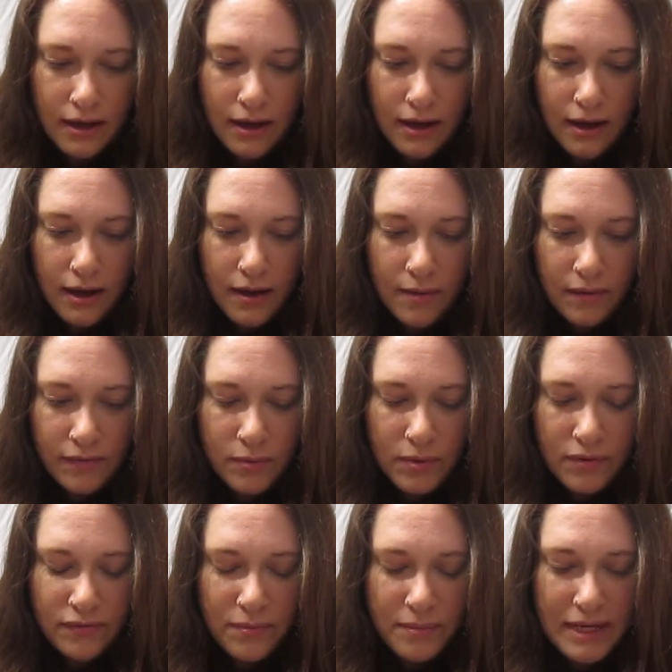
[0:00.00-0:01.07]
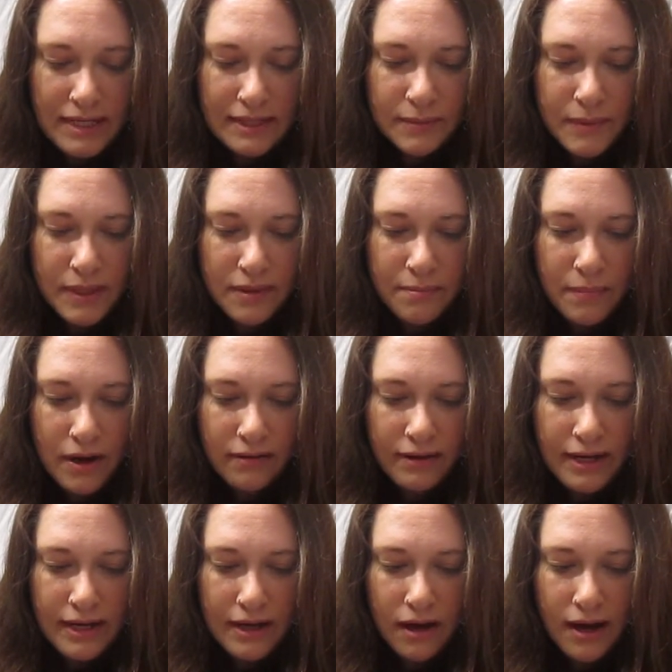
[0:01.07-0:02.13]
I've got one from Elizabeth
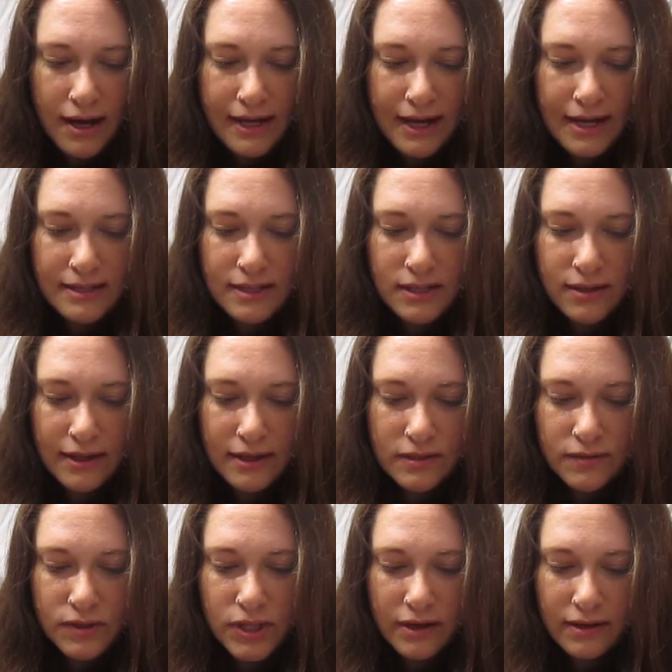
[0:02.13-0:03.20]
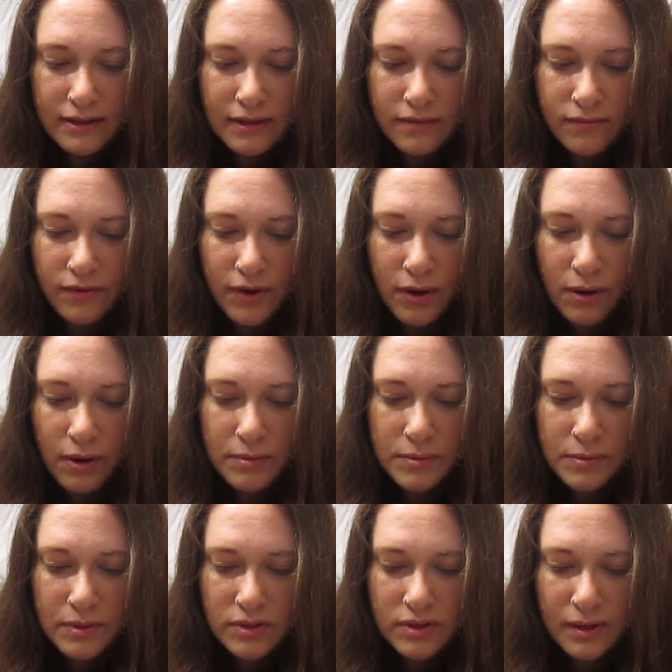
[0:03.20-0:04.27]
Murray. Hi Katie, thanks for sharing the info. I was
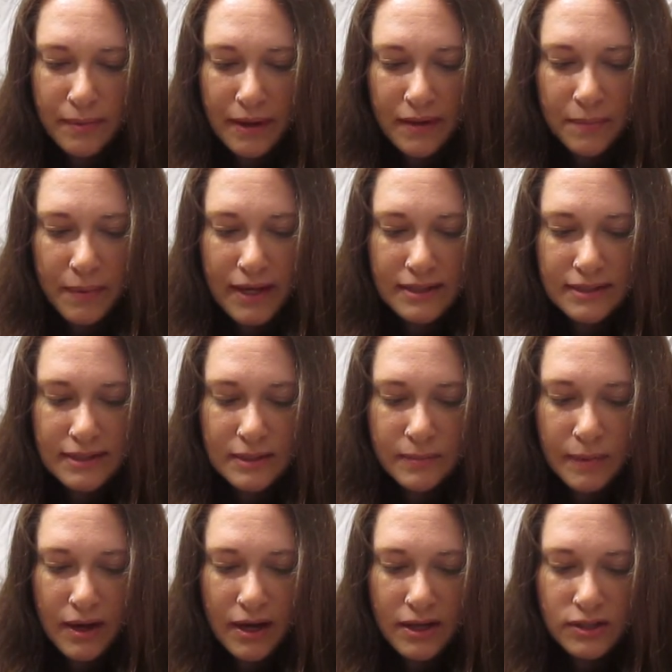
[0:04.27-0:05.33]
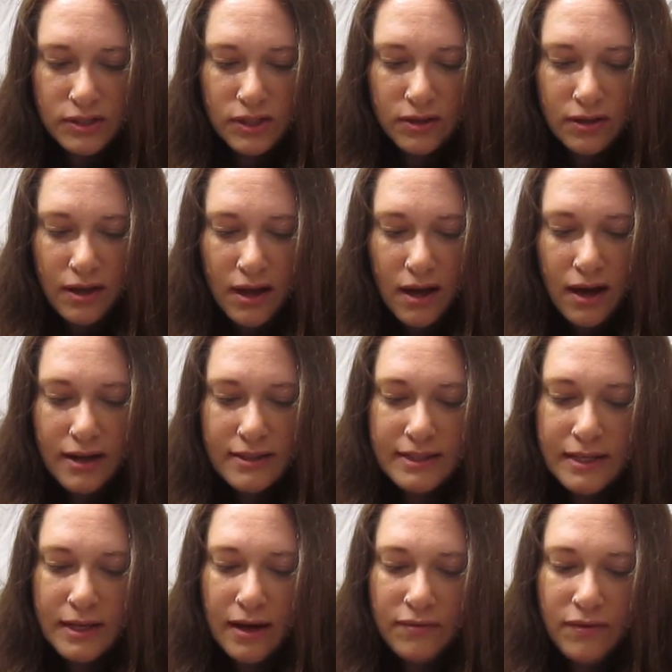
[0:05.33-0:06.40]
wondering about the paintings behind you. I
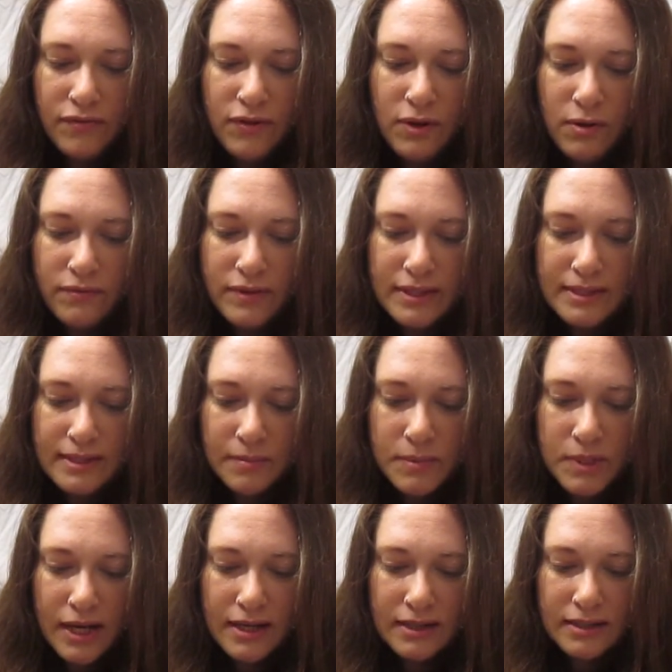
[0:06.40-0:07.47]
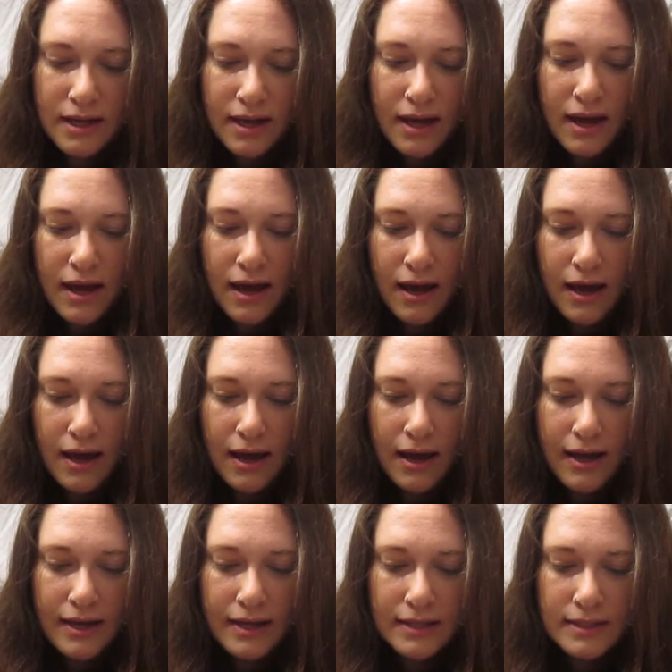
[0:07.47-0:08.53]
see you have a few of this subject
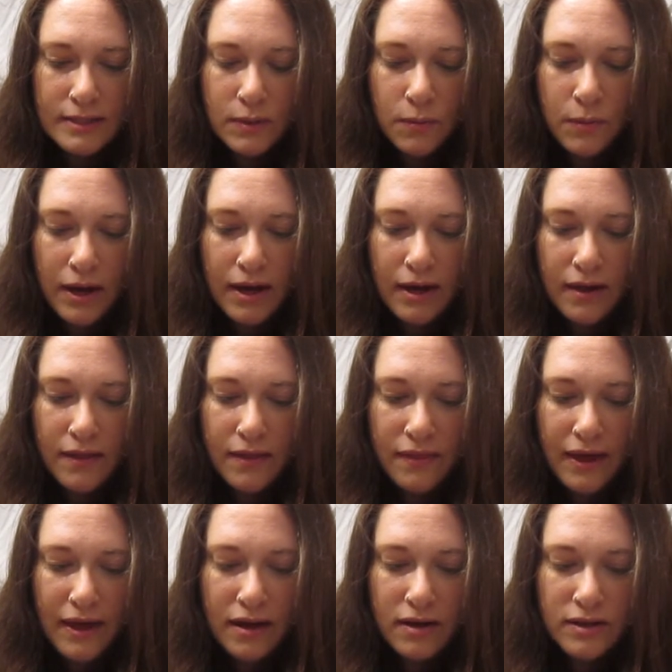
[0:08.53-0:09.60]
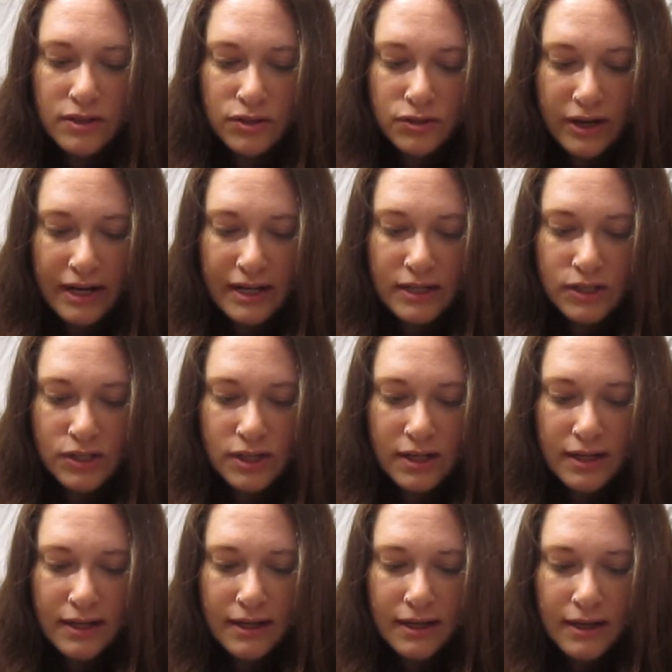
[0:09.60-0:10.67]
and, well, they are strange.
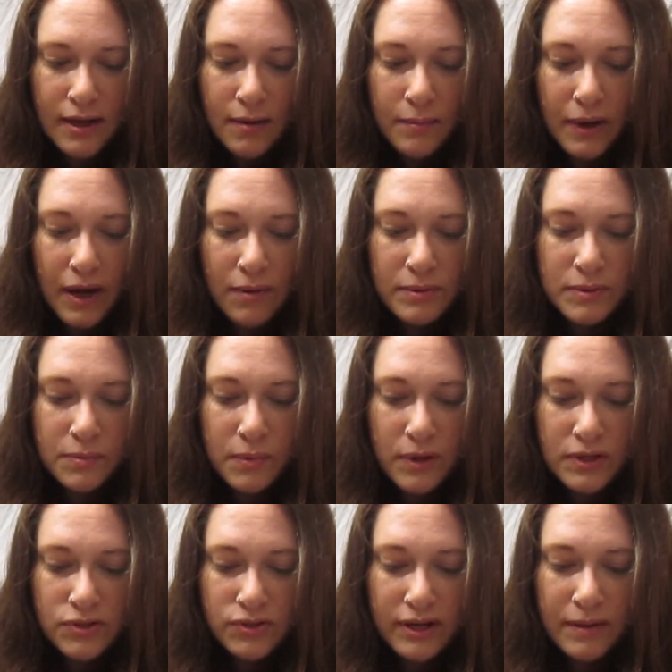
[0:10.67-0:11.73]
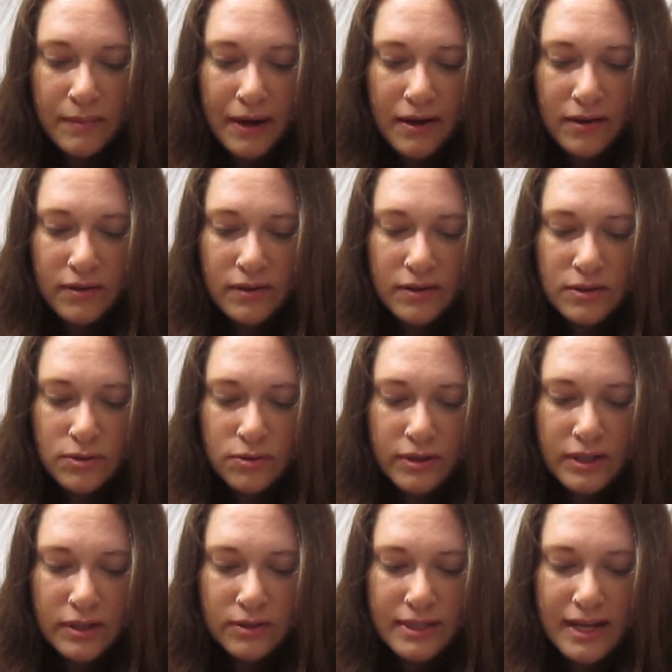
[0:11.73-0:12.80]
But I was wondering about the
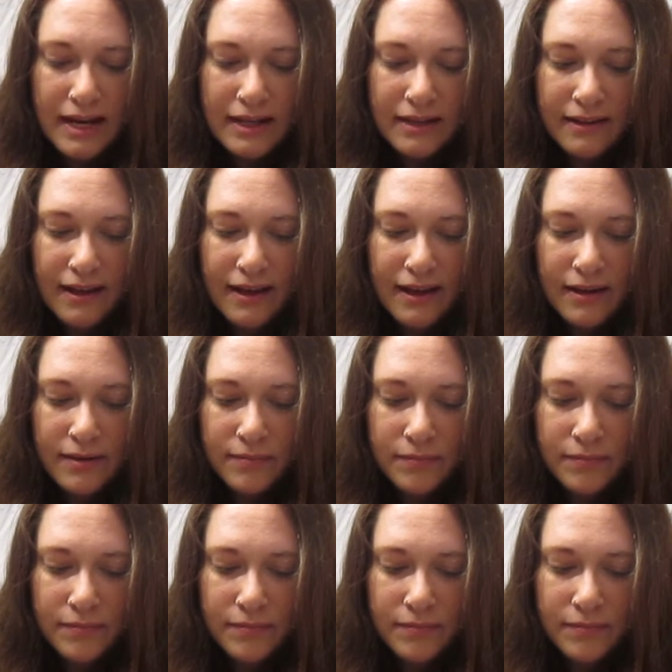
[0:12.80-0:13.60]
story you're telling there.